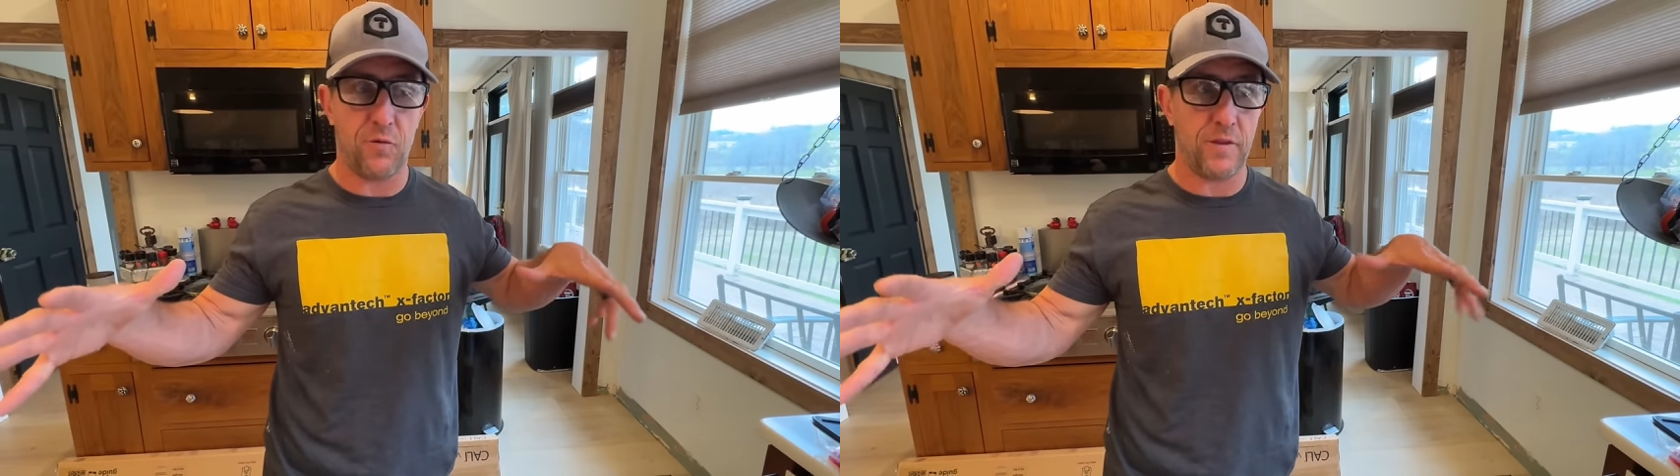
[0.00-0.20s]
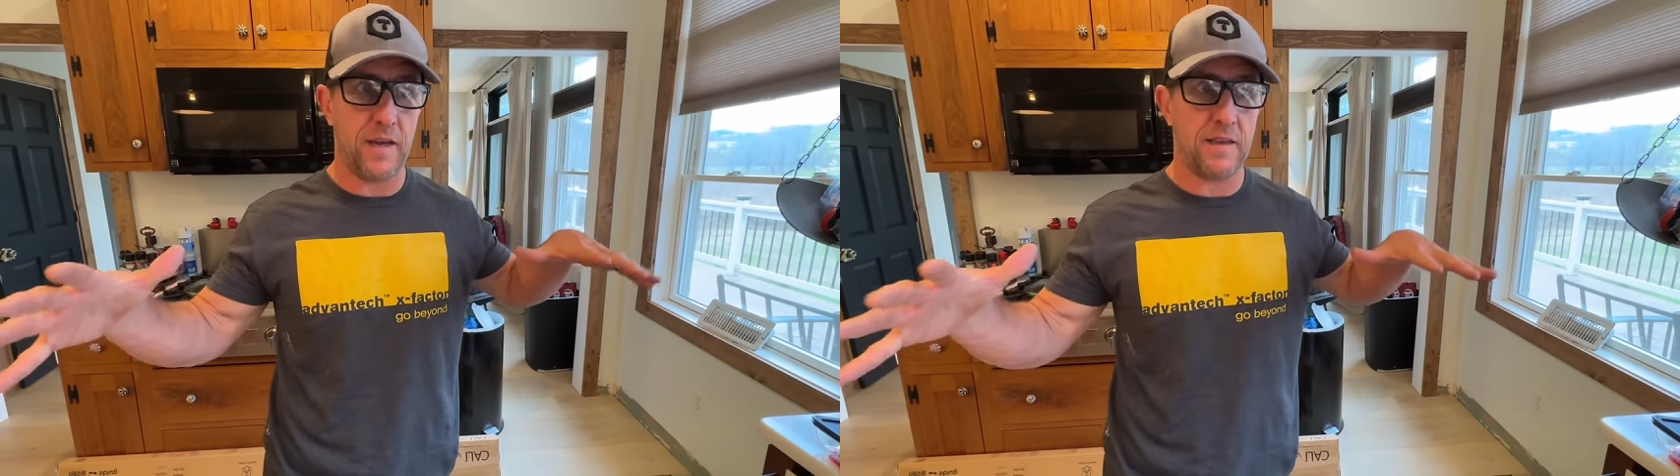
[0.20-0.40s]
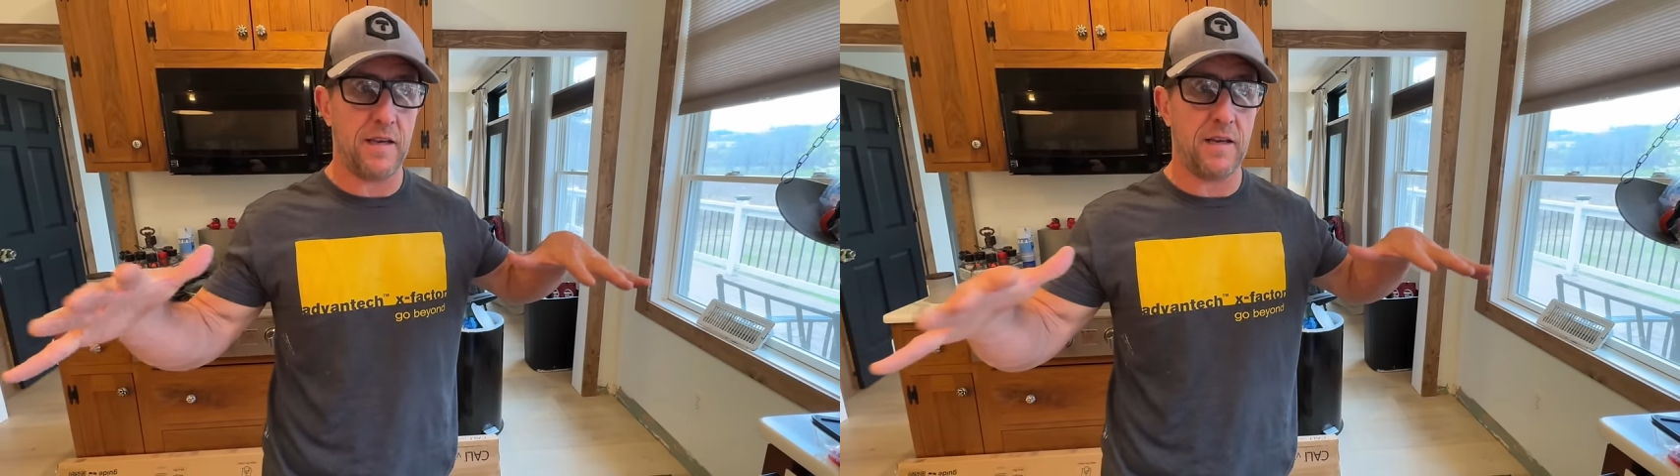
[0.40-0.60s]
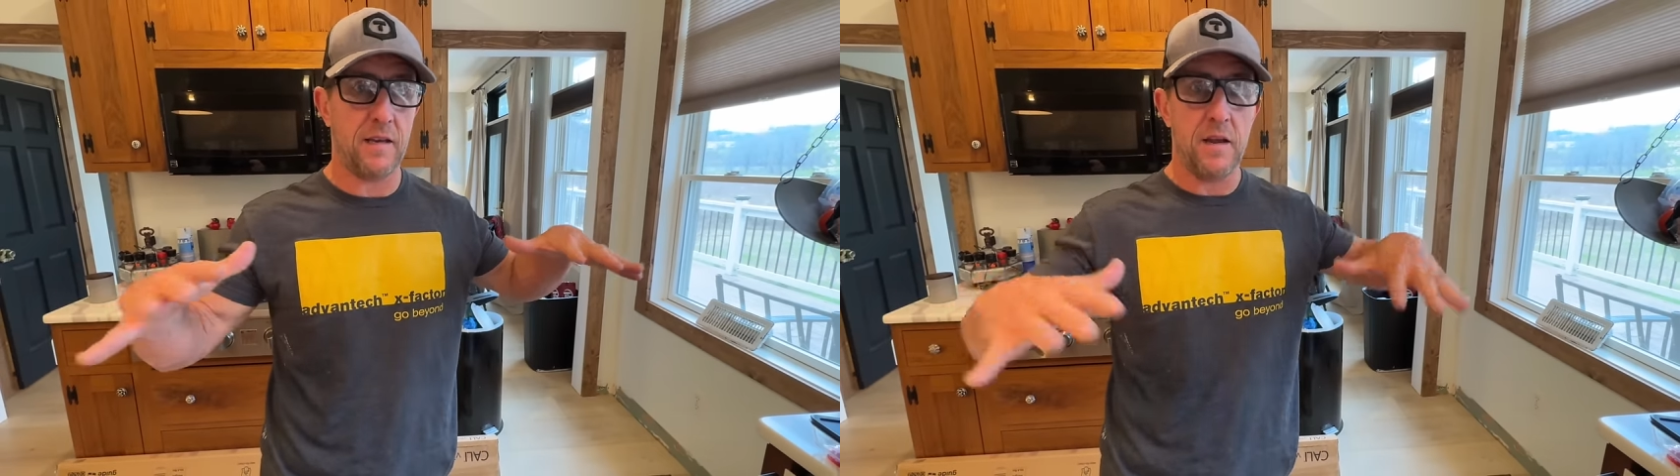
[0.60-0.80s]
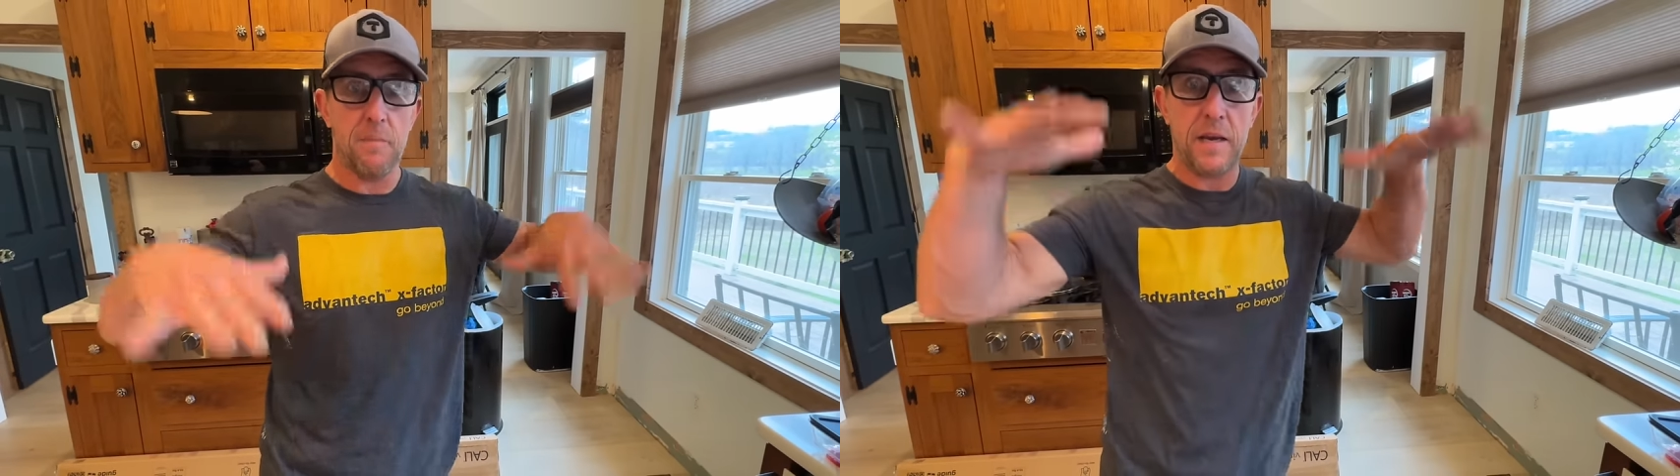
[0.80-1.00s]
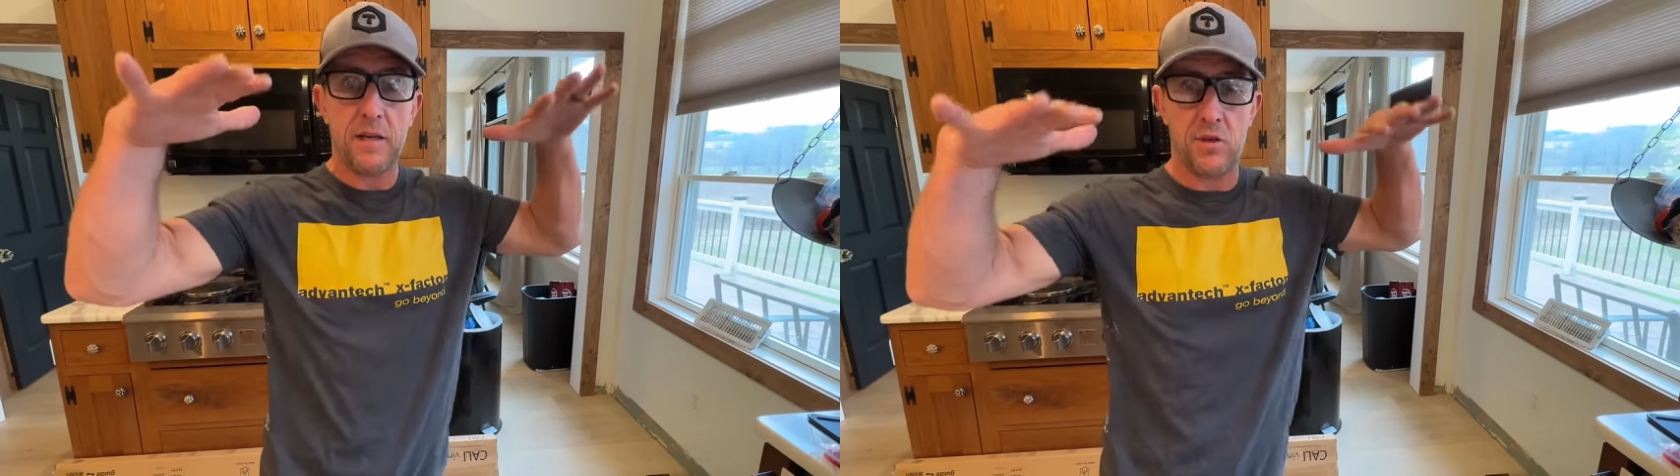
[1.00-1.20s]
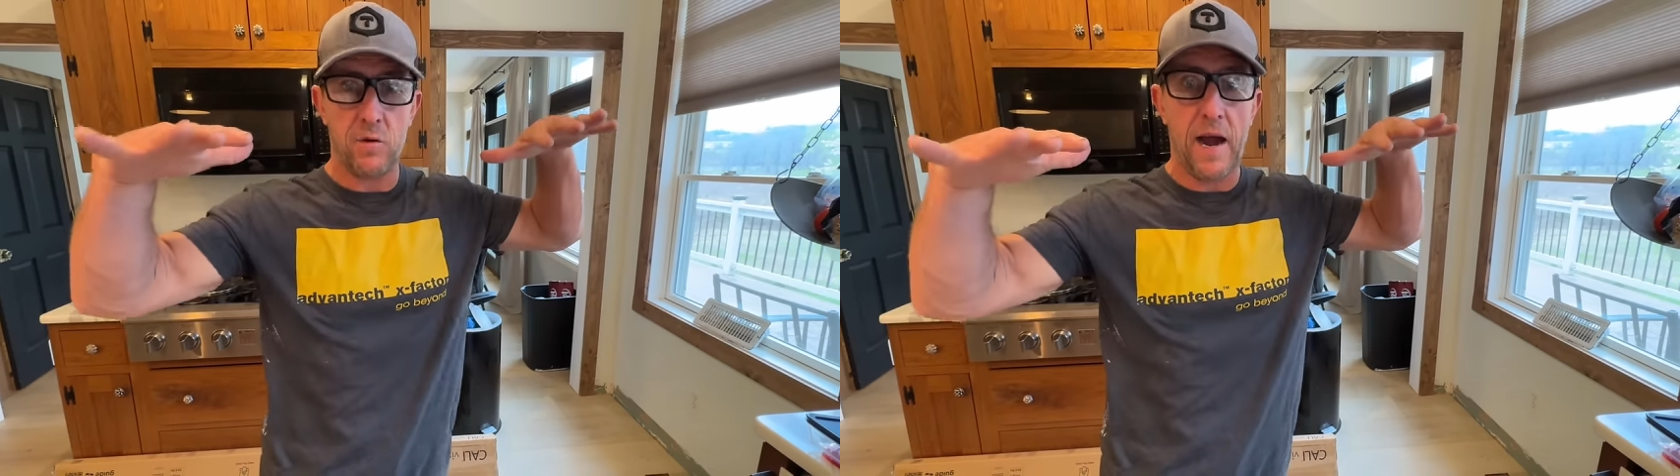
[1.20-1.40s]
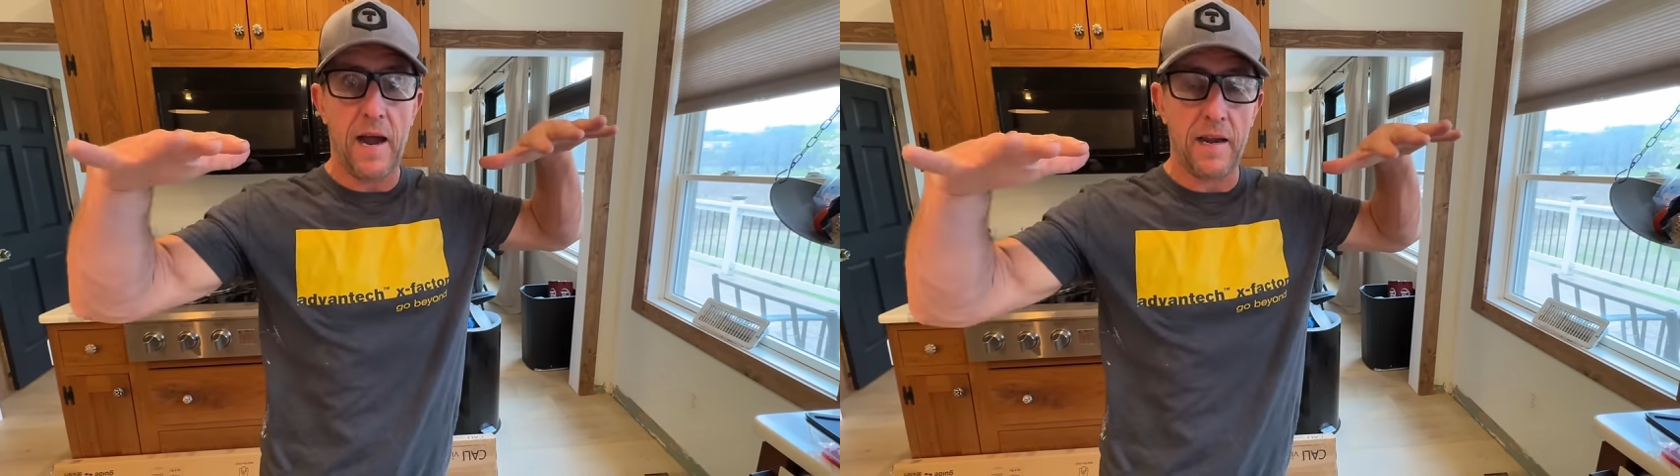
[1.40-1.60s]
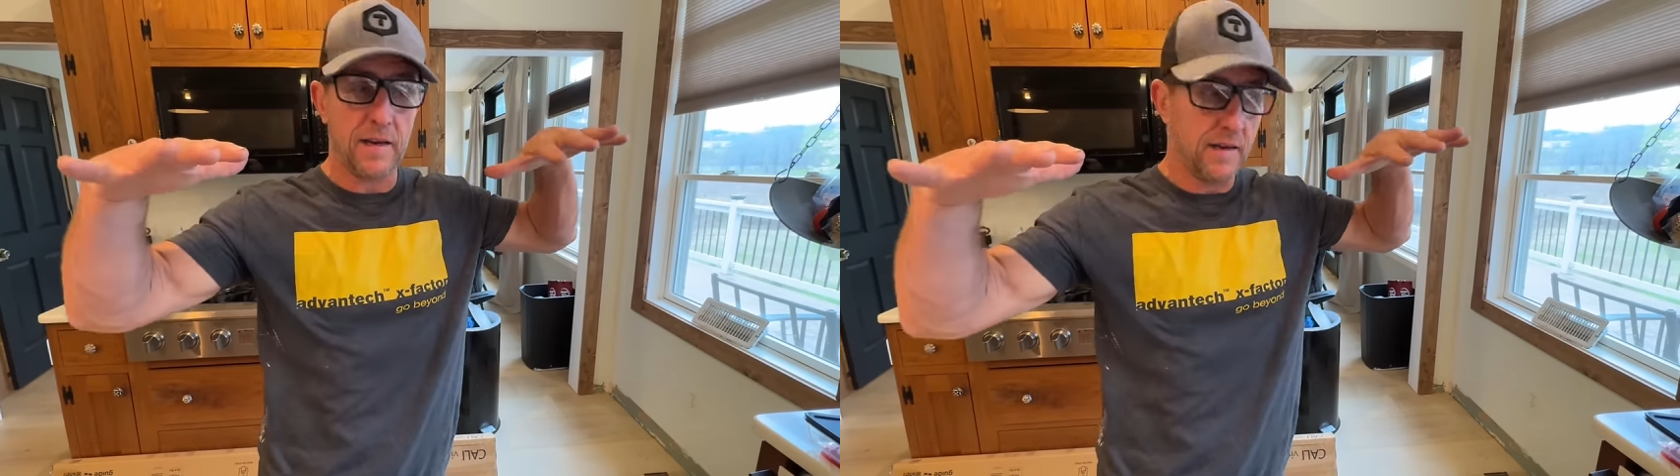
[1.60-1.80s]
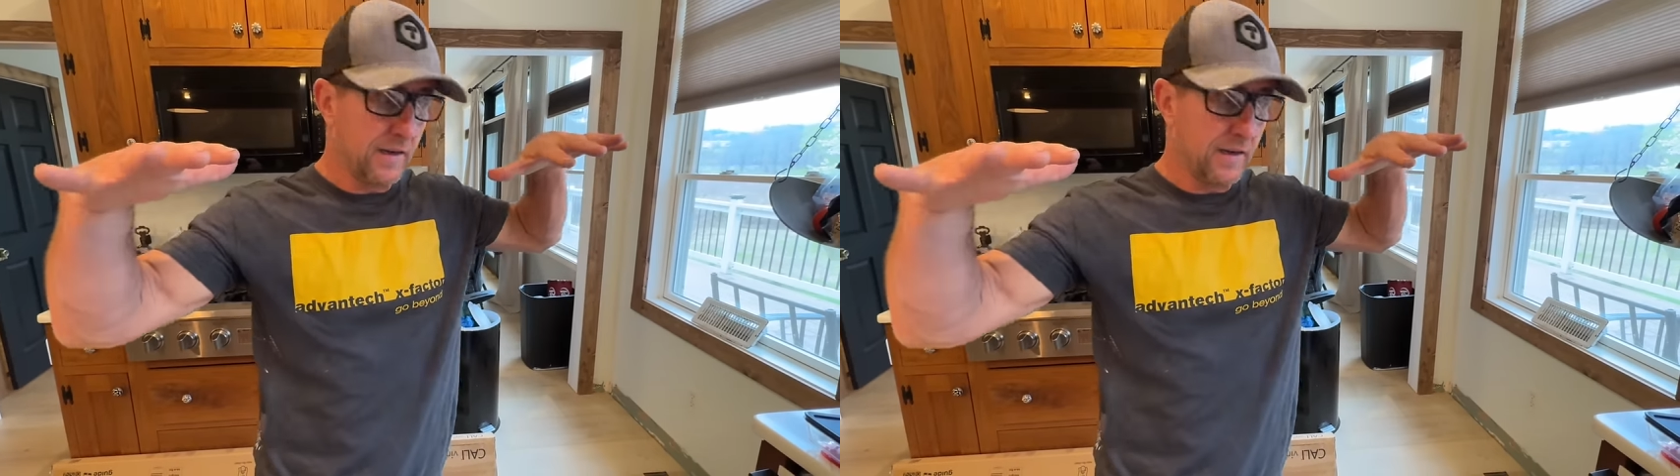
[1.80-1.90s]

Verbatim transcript: with anything being too high.